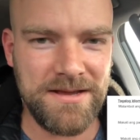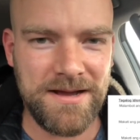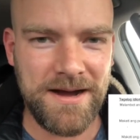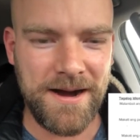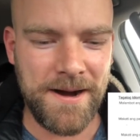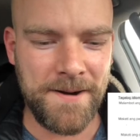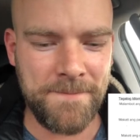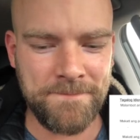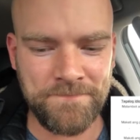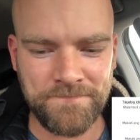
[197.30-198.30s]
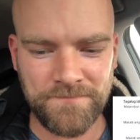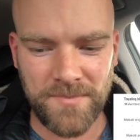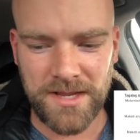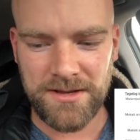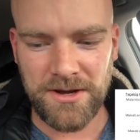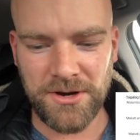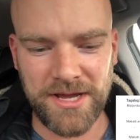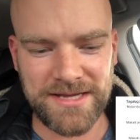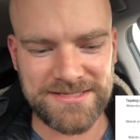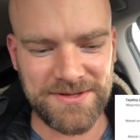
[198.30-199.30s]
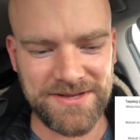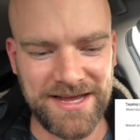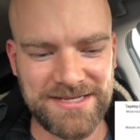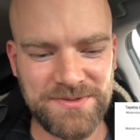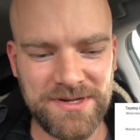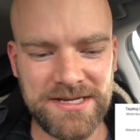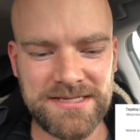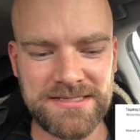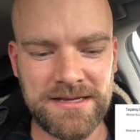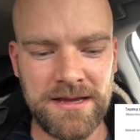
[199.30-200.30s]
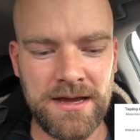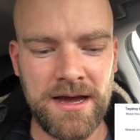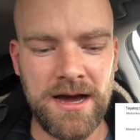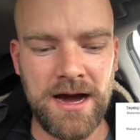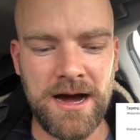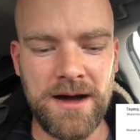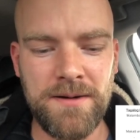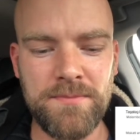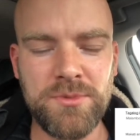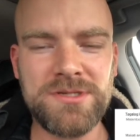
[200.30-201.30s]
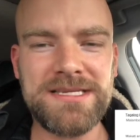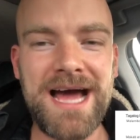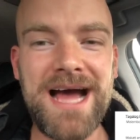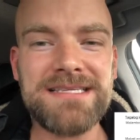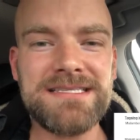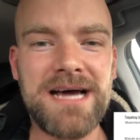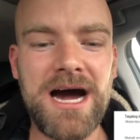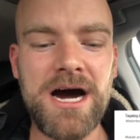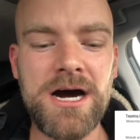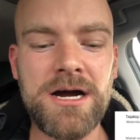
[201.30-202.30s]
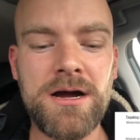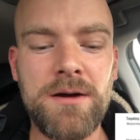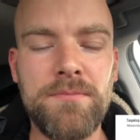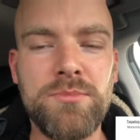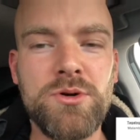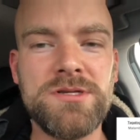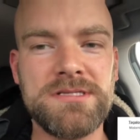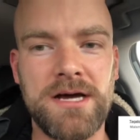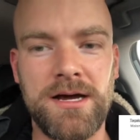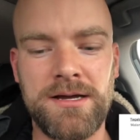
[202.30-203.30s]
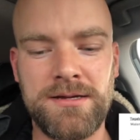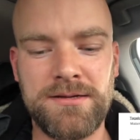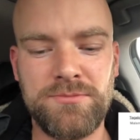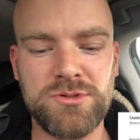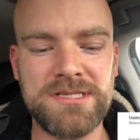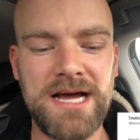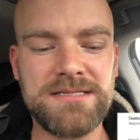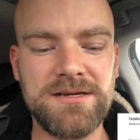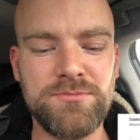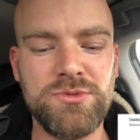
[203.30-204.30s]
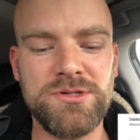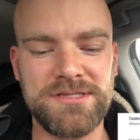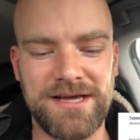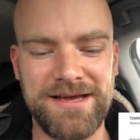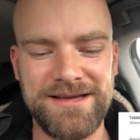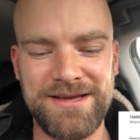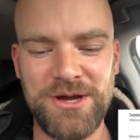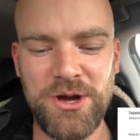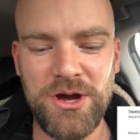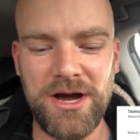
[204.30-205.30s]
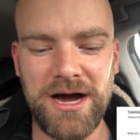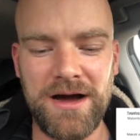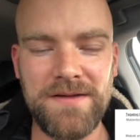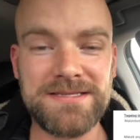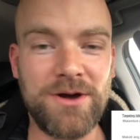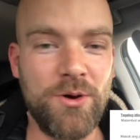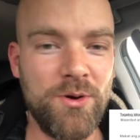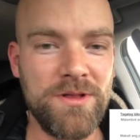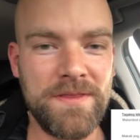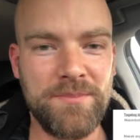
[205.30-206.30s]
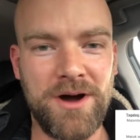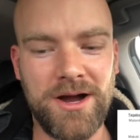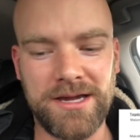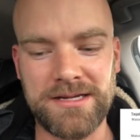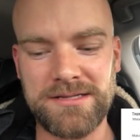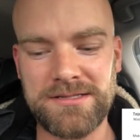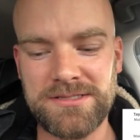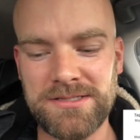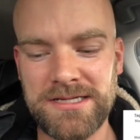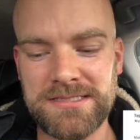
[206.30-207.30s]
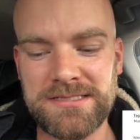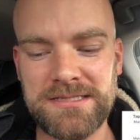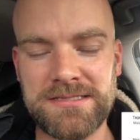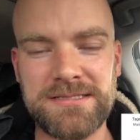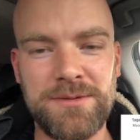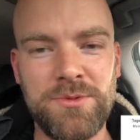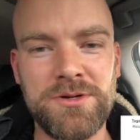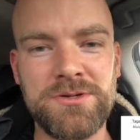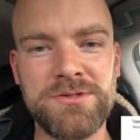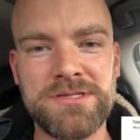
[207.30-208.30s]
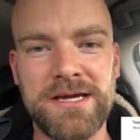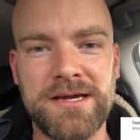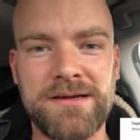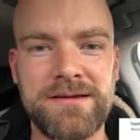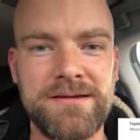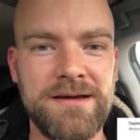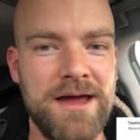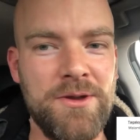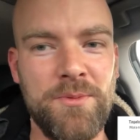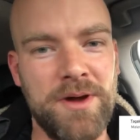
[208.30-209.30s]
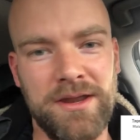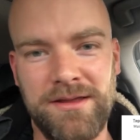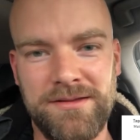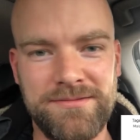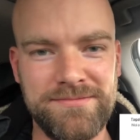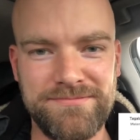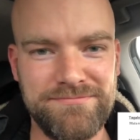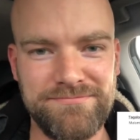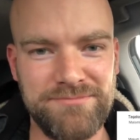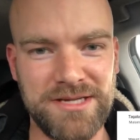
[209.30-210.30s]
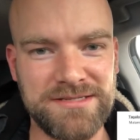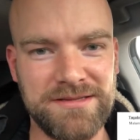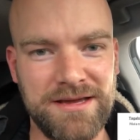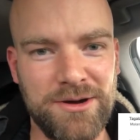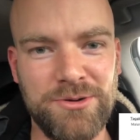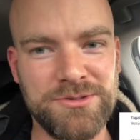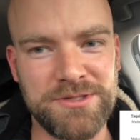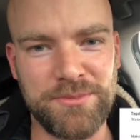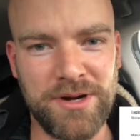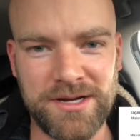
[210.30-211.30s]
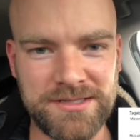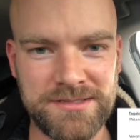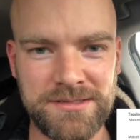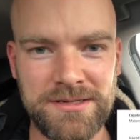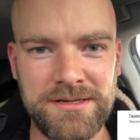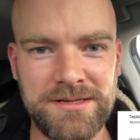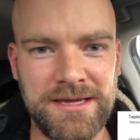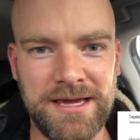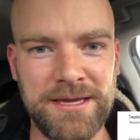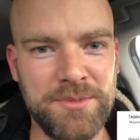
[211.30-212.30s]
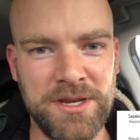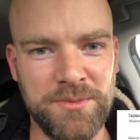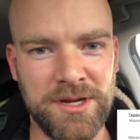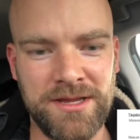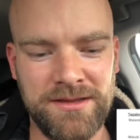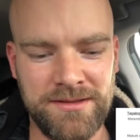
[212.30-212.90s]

Okay, so the next one is butas ang bulsa. Butas ang bulsa. That's a hole in the pocket. So that's someone who's like got no money. Basically, they got holes in their pockets. Can't keep any money.